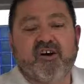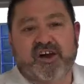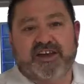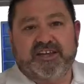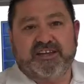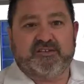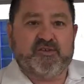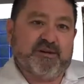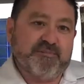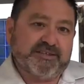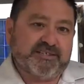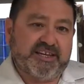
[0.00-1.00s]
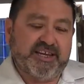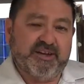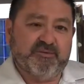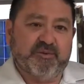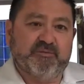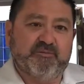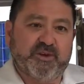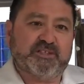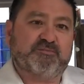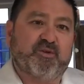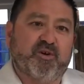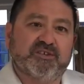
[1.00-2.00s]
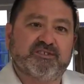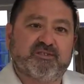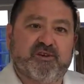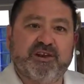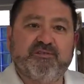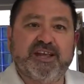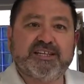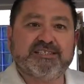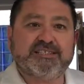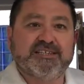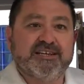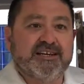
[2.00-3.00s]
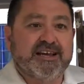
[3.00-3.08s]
Hi, Greg Messer here from Fixed Price Granny Flats.